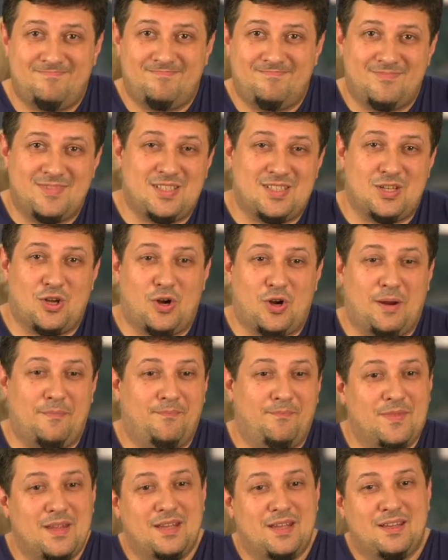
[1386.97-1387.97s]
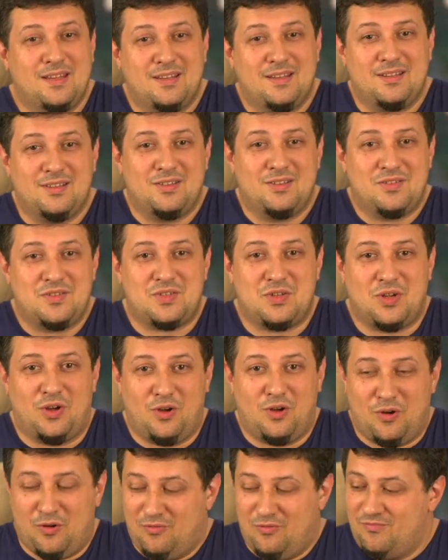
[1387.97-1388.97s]
Sorry.
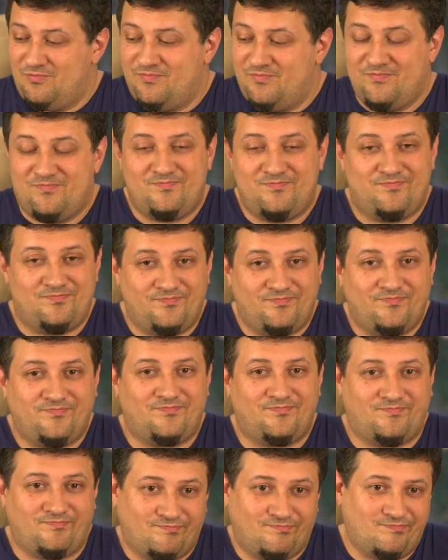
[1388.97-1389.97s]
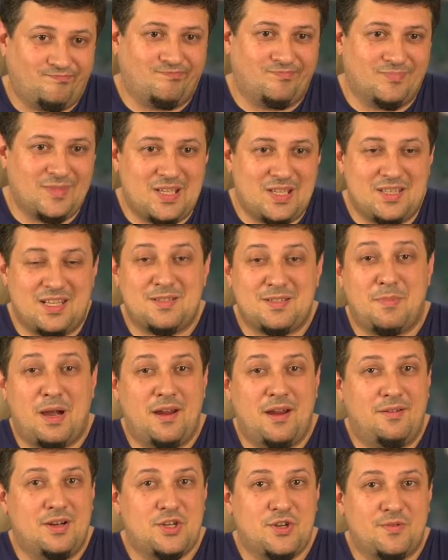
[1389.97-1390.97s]
So that's my
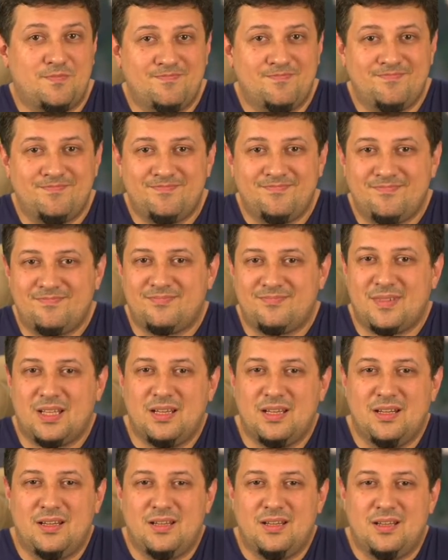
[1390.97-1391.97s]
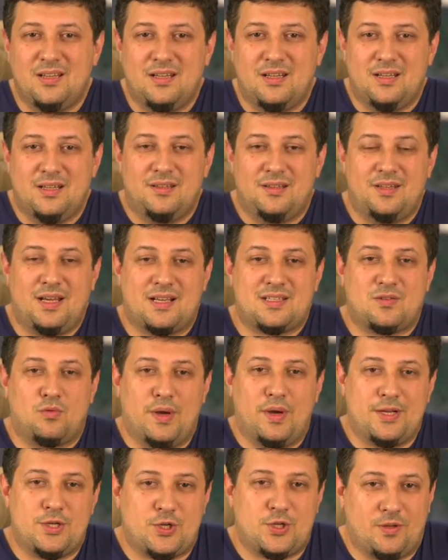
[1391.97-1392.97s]
vision. Next
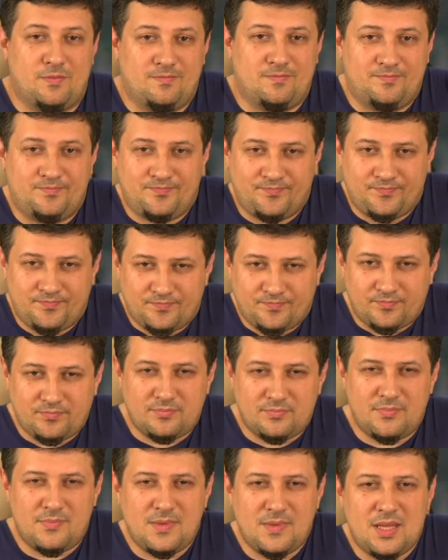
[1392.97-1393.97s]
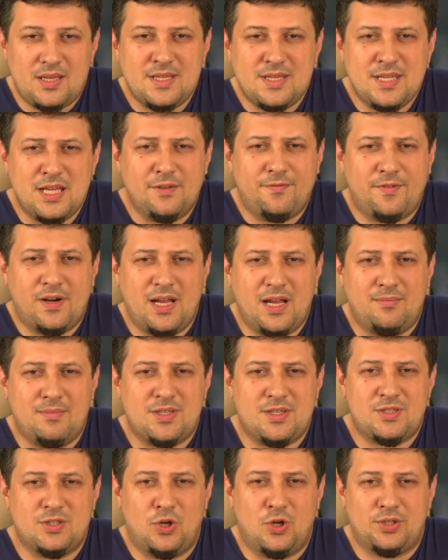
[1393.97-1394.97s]
question. Cellframe
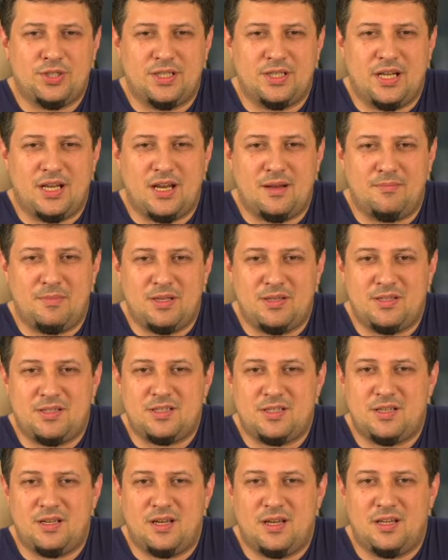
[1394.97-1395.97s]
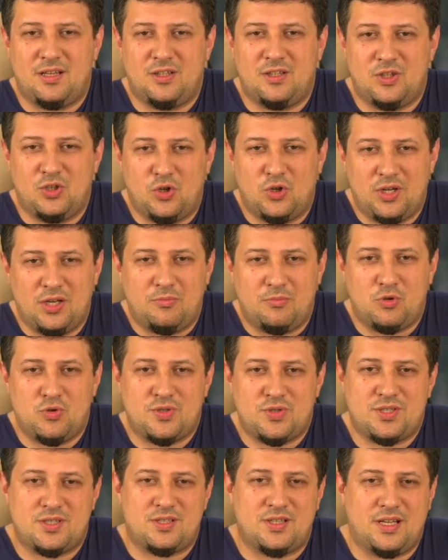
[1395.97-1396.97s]
is not an
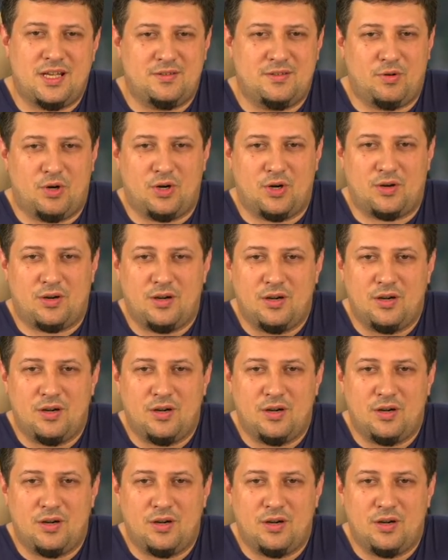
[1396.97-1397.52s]
anonymous network.